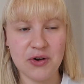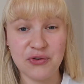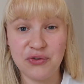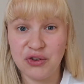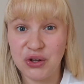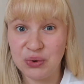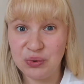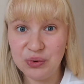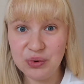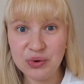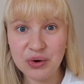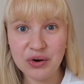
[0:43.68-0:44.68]
a
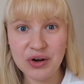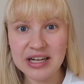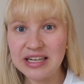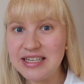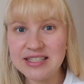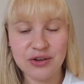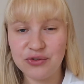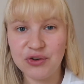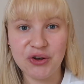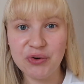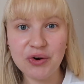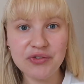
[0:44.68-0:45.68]
few, or at least a
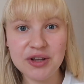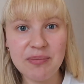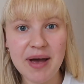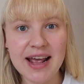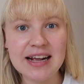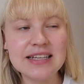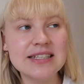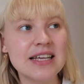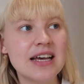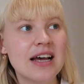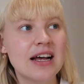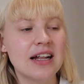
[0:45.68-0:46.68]
few of the banks,
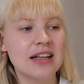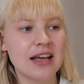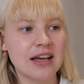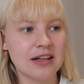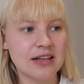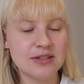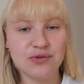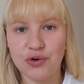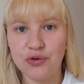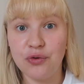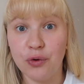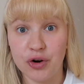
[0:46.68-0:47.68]
like at least
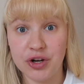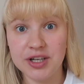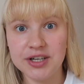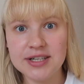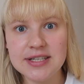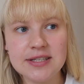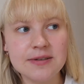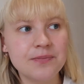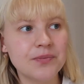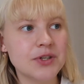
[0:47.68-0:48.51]
for foreigners.